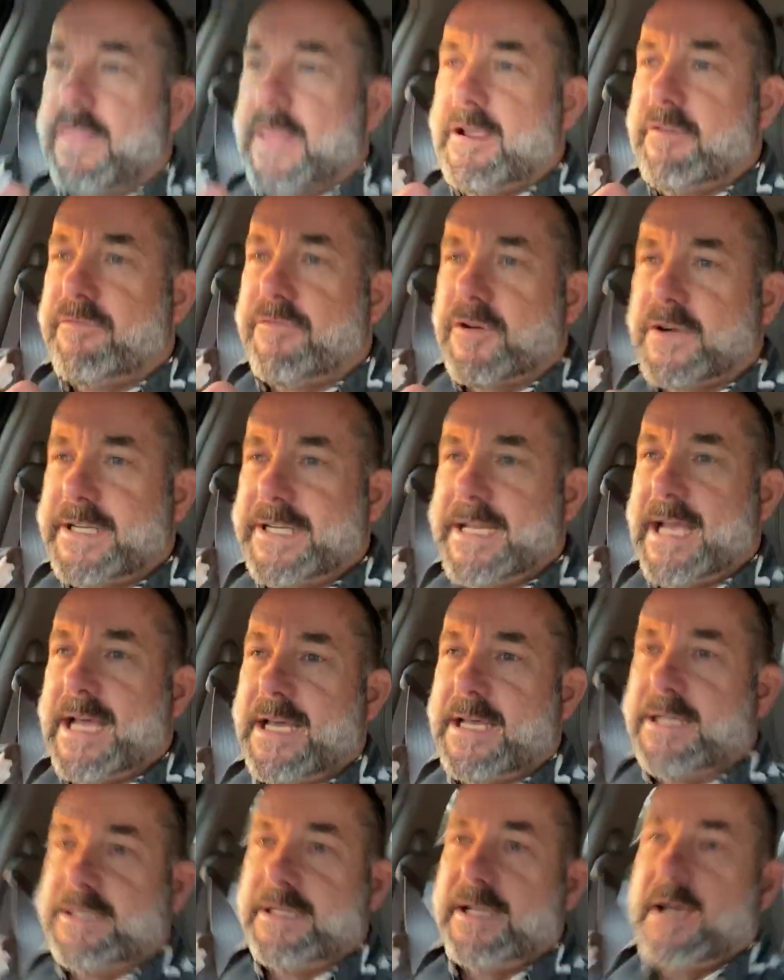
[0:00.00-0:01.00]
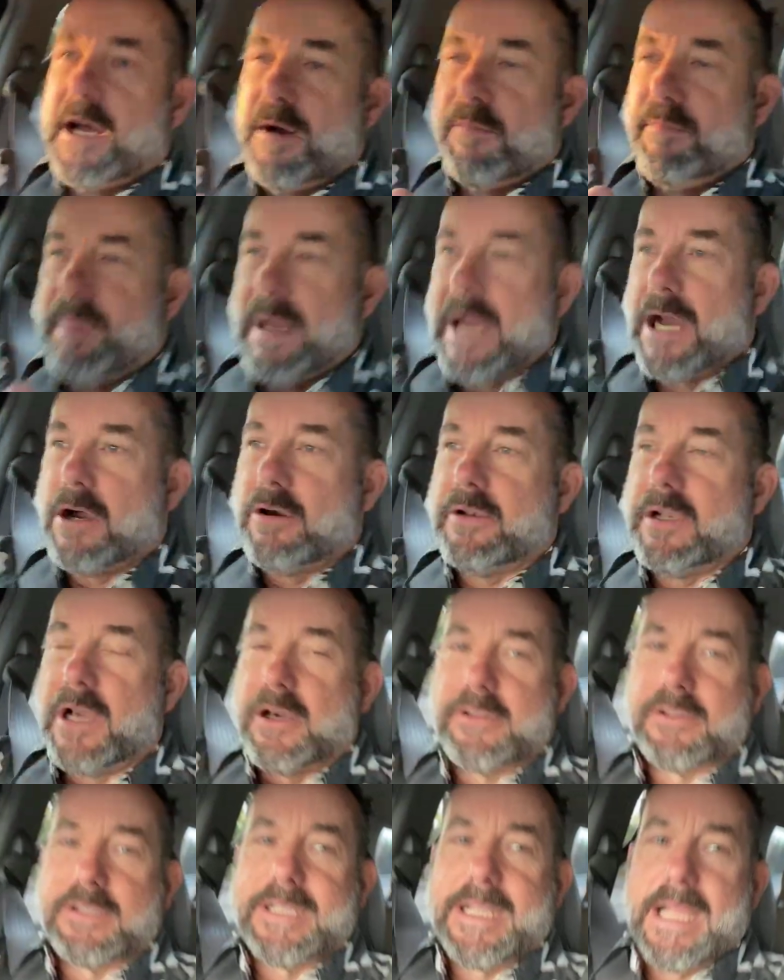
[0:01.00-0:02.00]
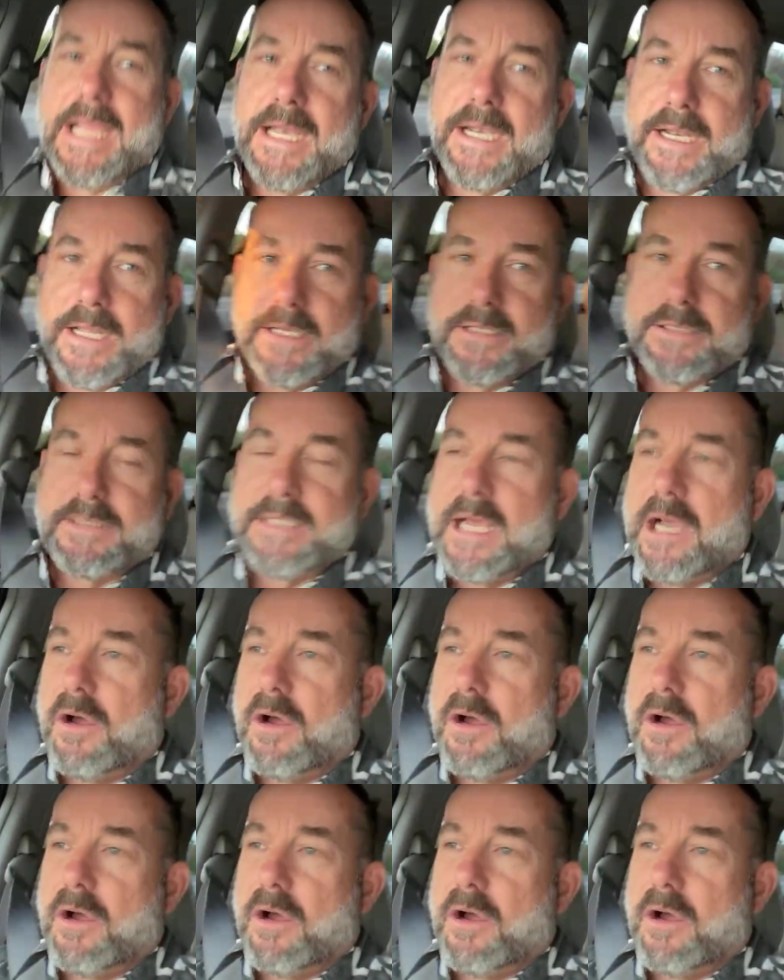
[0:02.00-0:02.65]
they forget about other candidates.